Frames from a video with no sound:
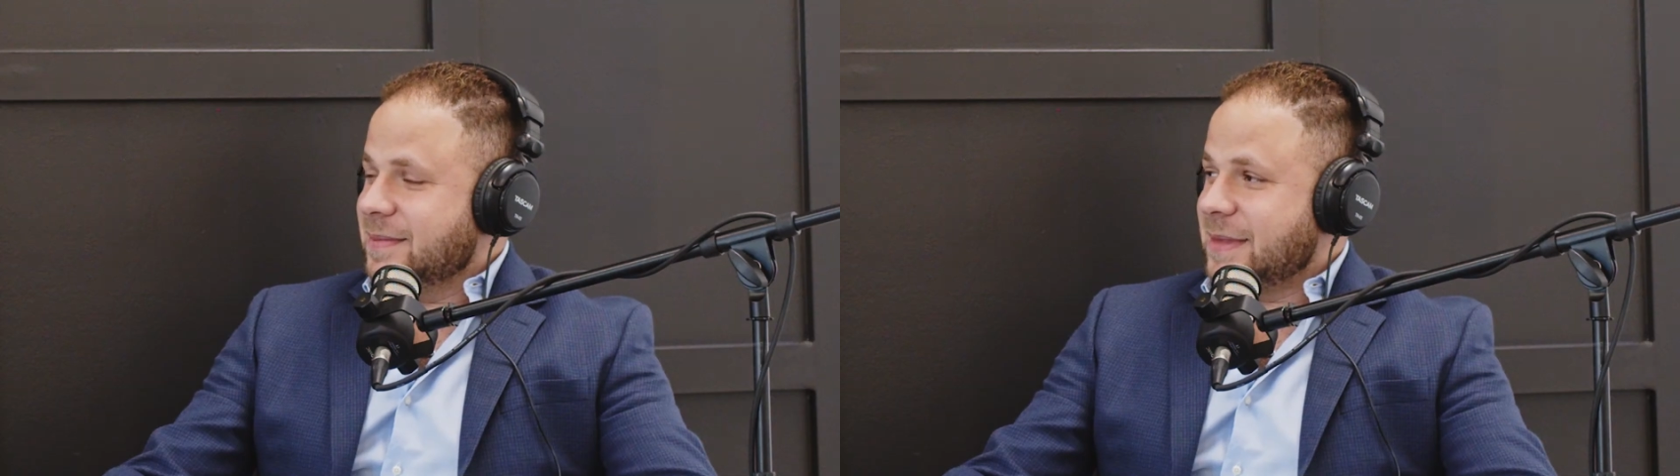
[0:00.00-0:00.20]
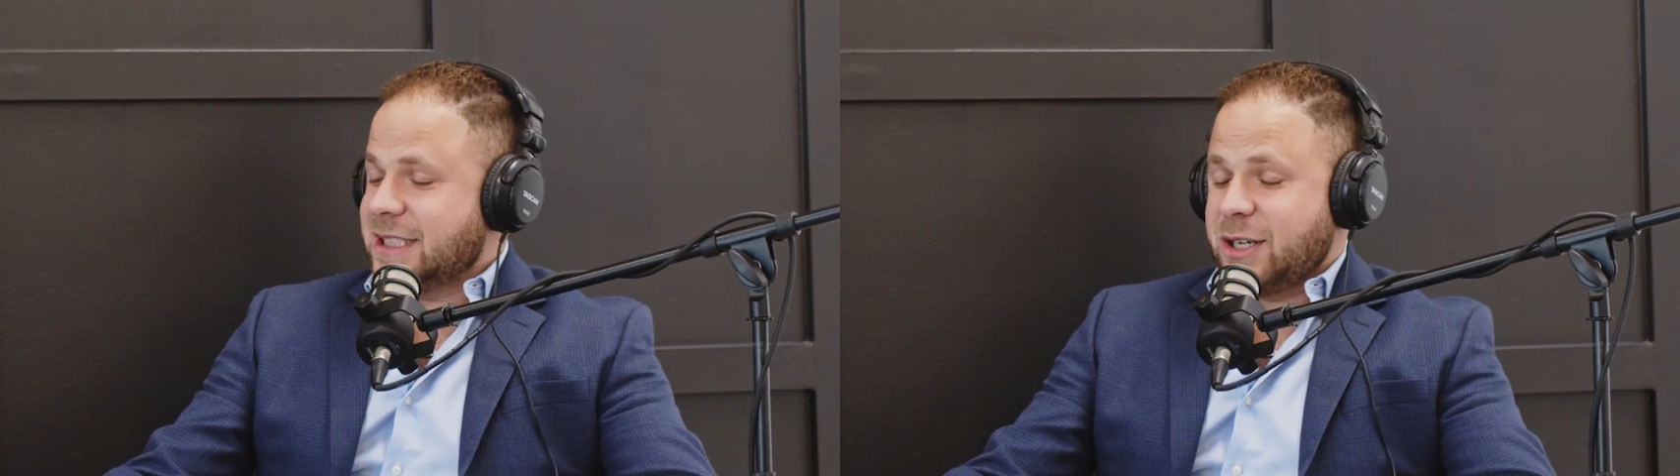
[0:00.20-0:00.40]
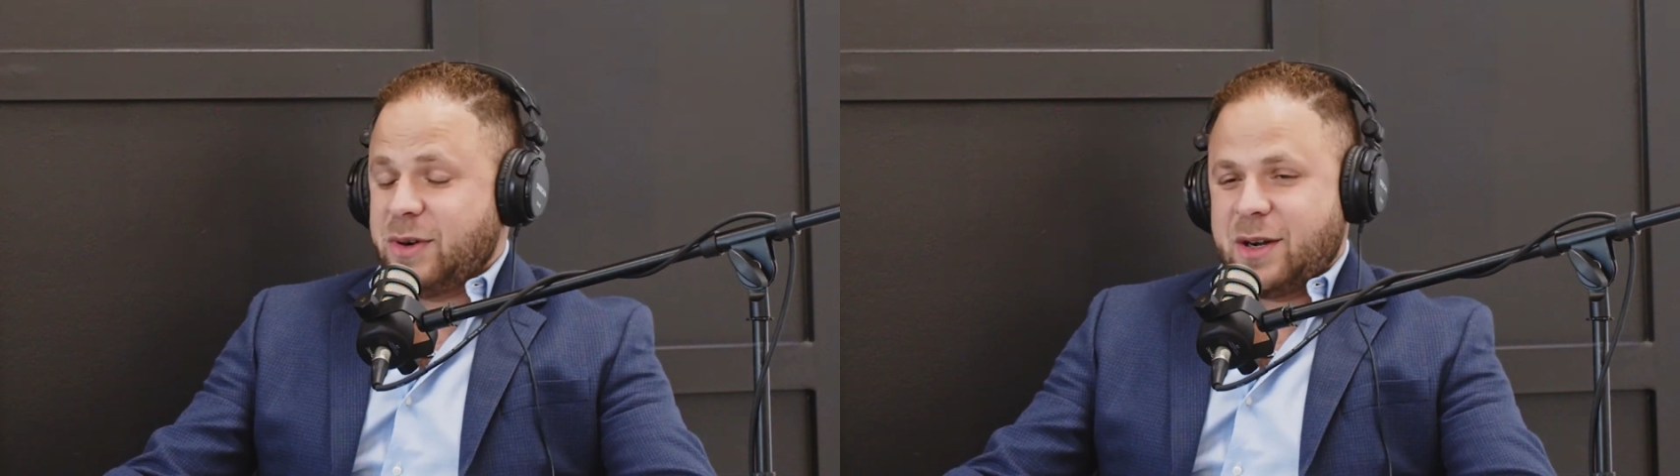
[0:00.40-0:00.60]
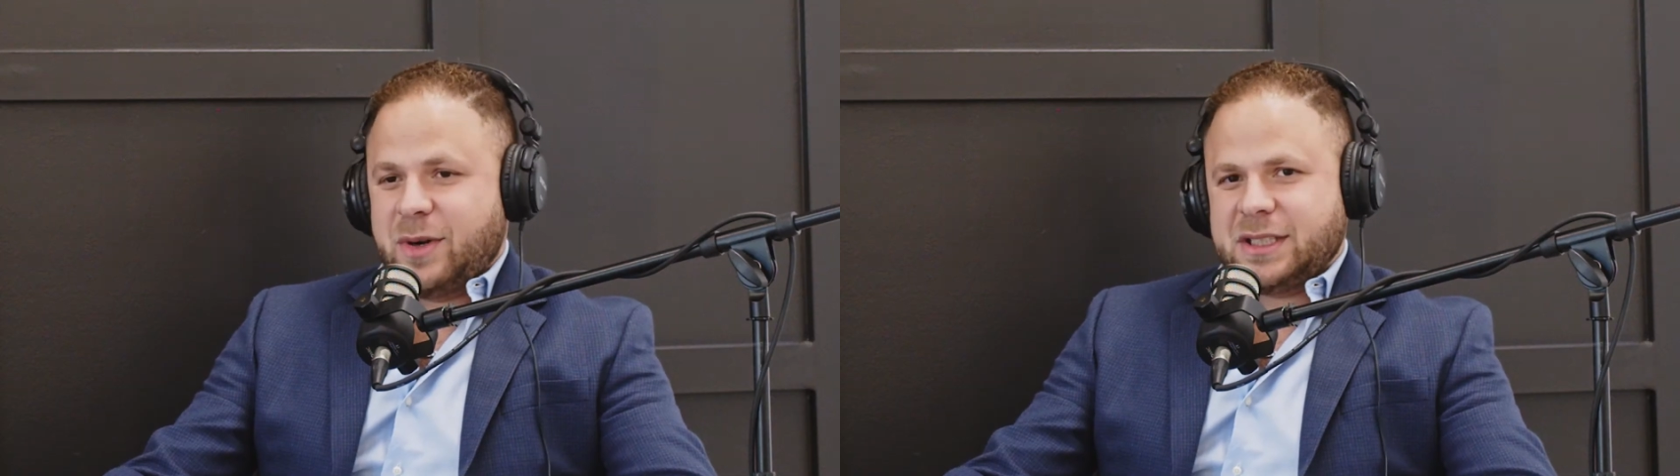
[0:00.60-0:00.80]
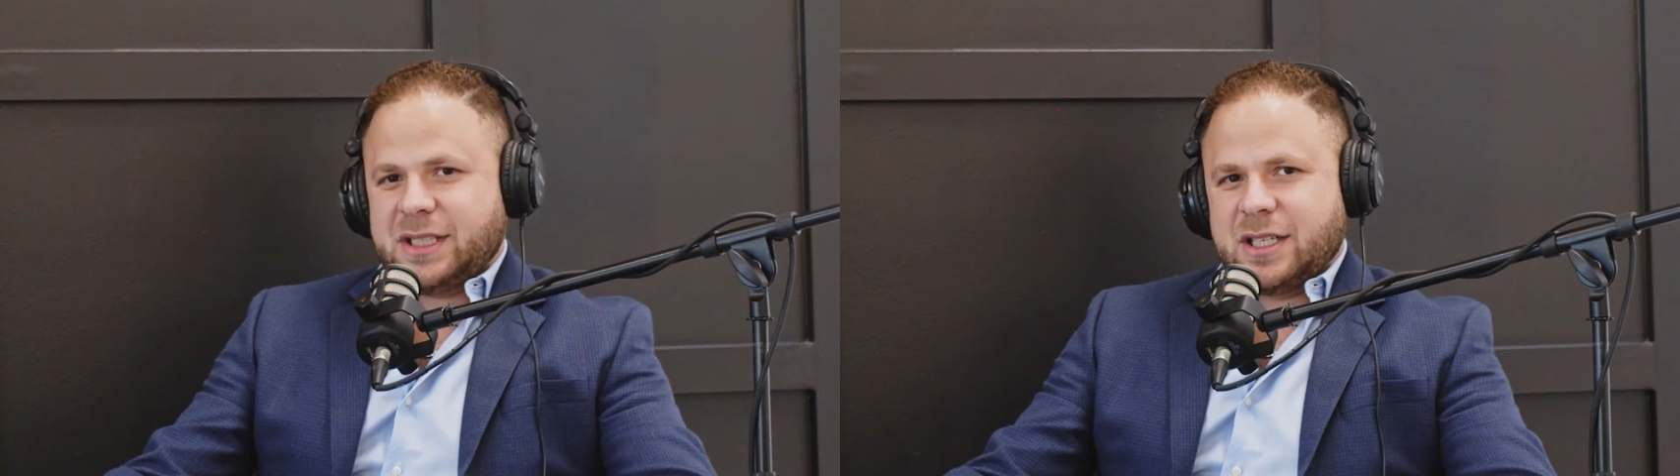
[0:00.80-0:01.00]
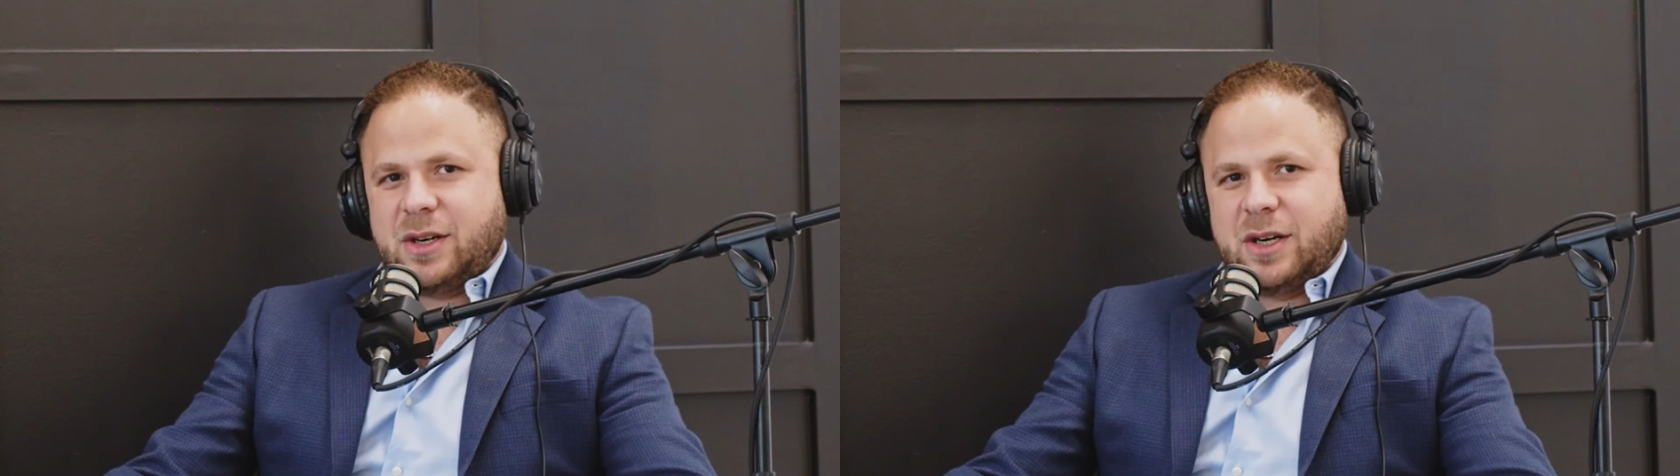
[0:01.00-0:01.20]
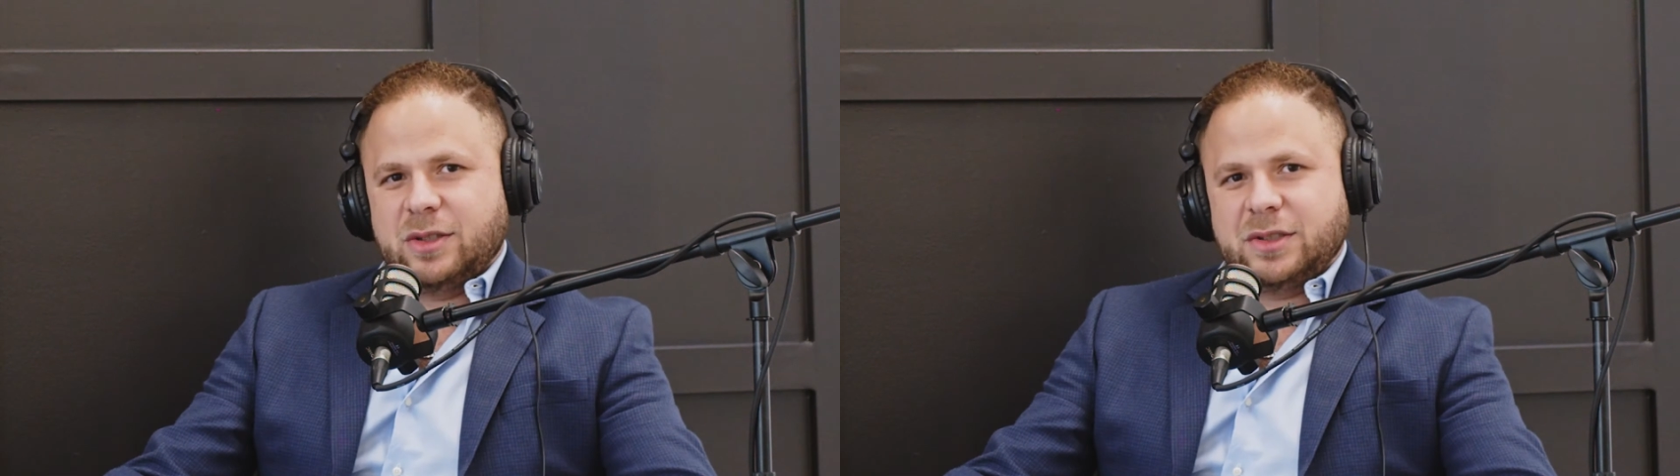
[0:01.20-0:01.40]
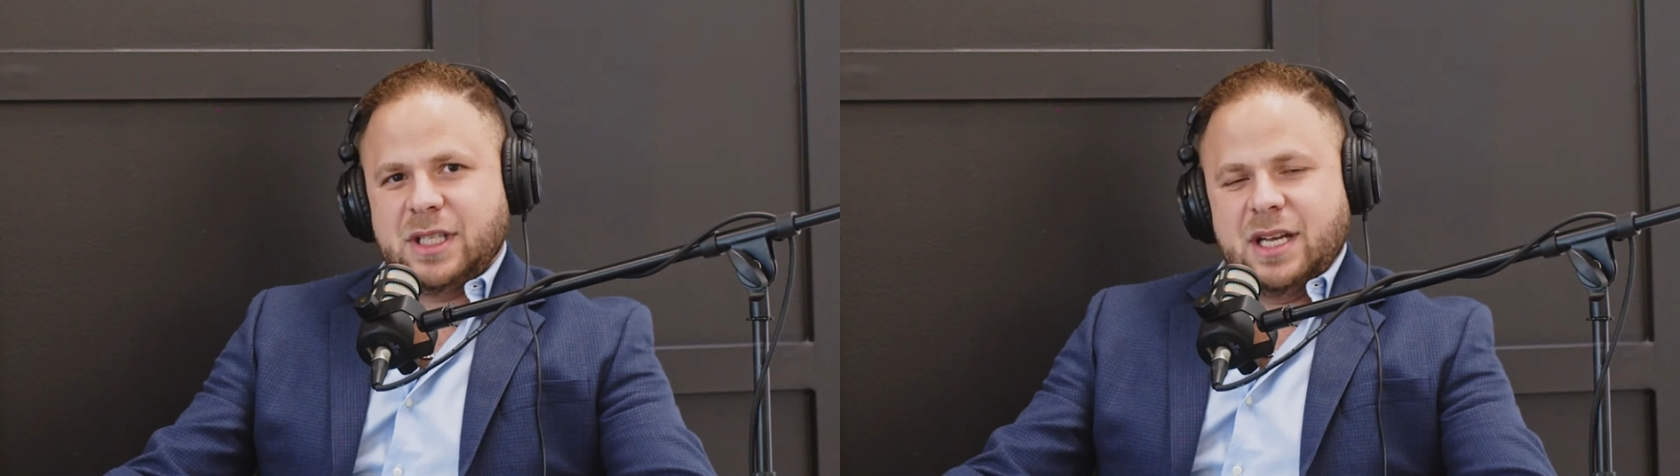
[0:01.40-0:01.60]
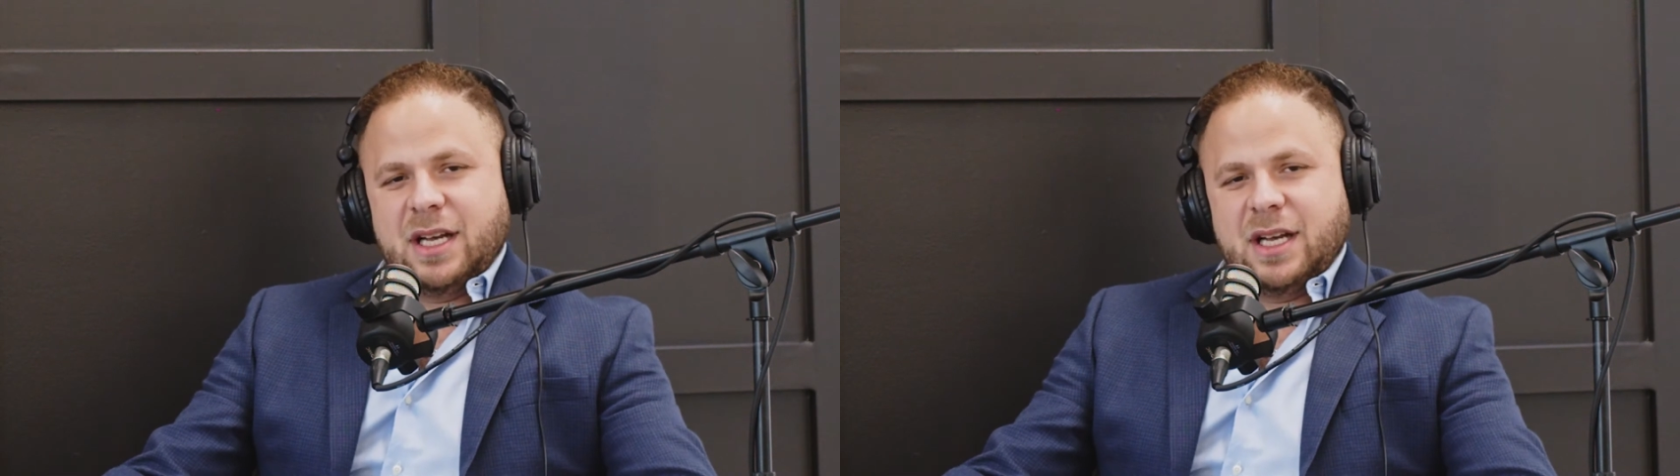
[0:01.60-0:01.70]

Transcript: That's a great question, Carlos.